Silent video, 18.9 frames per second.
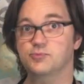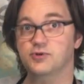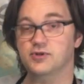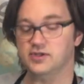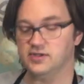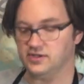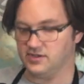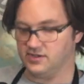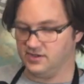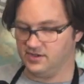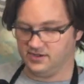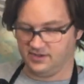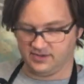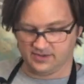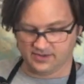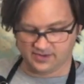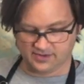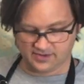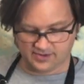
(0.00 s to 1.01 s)
pretty good.
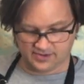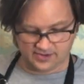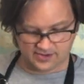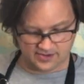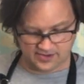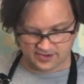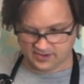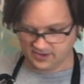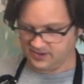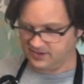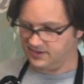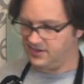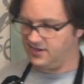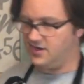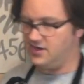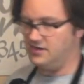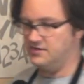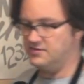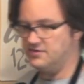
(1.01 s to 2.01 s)
All
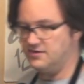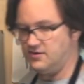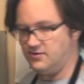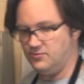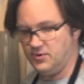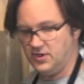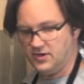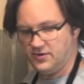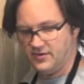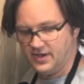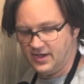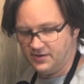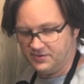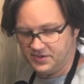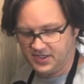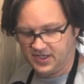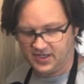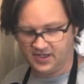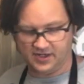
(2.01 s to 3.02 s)
right, so we are now
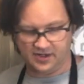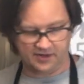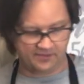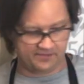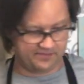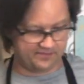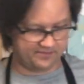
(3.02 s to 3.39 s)
done.